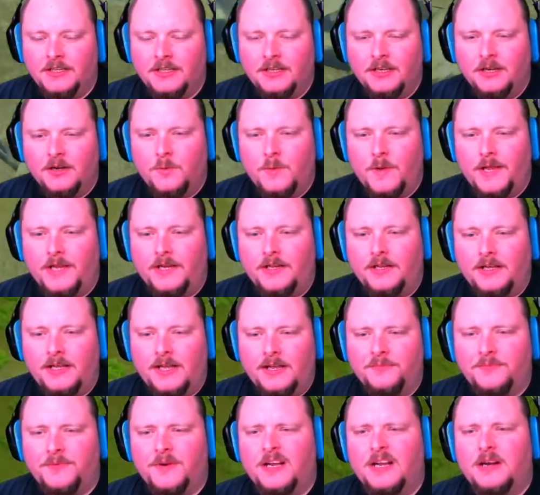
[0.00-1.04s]
oh, wait. I
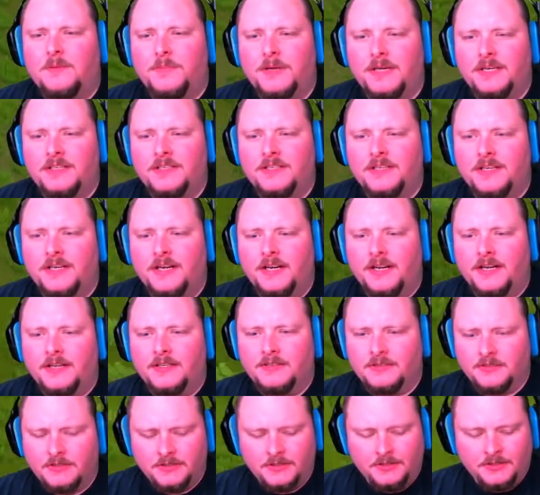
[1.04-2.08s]
forgot a button, didn't I?
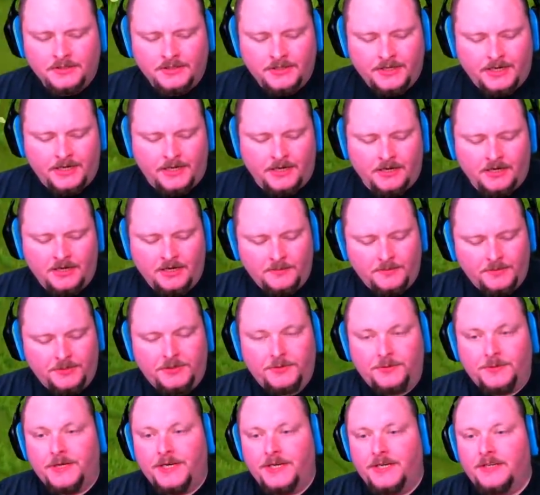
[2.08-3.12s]
Yeah, number
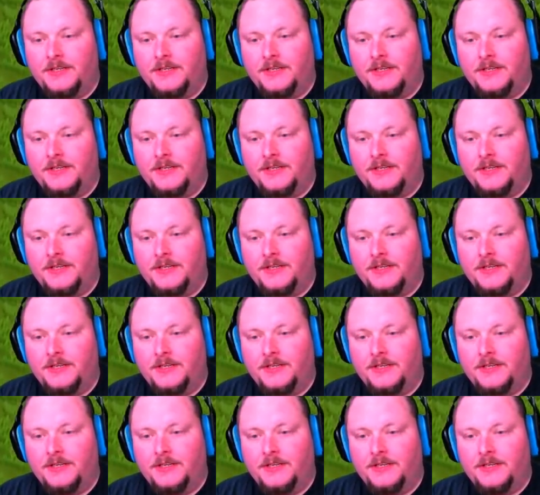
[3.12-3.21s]
3.